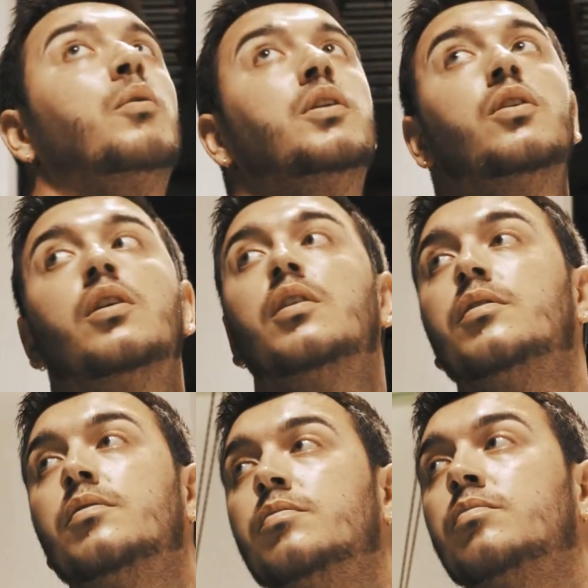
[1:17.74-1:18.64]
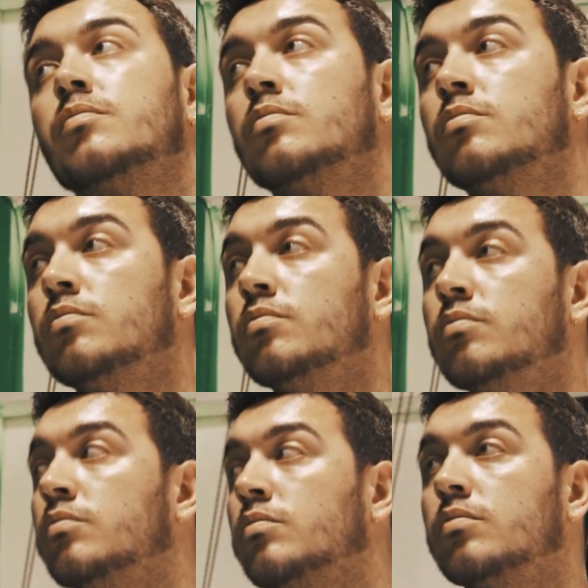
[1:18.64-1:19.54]
how we do it.
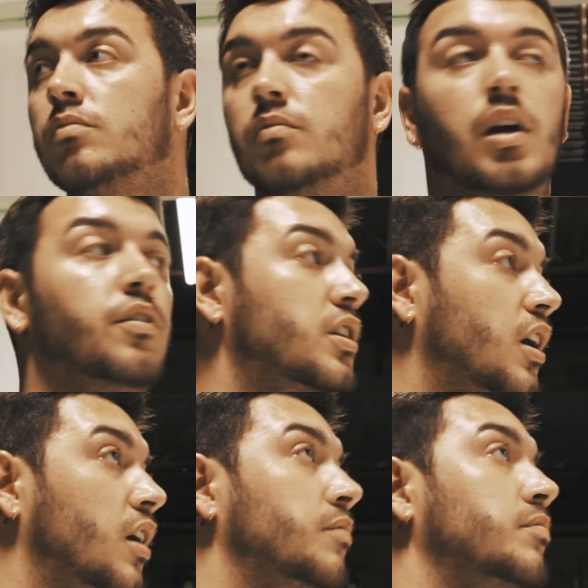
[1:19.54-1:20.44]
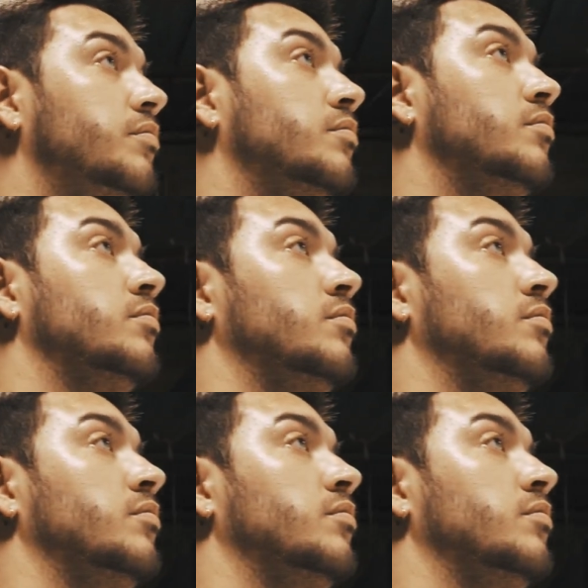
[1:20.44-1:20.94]
Let's get it. Every time. Let's get